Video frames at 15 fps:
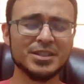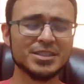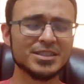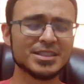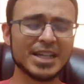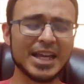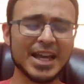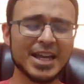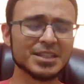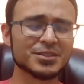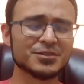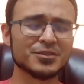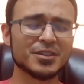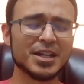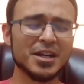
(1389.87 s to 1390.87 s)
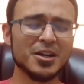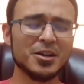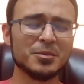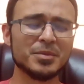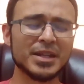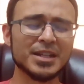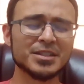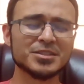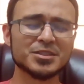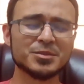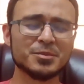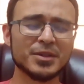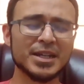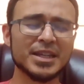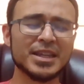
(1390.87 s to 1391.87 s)
we just ask for help. And I just
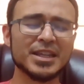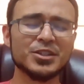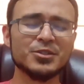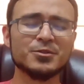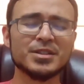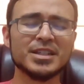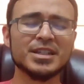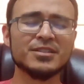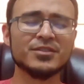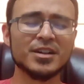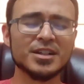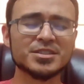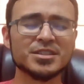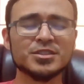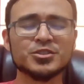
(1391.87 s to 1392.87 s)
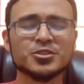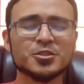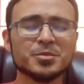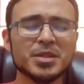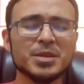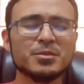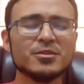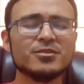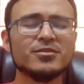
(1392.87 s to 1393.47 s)
pray that you would give us as your people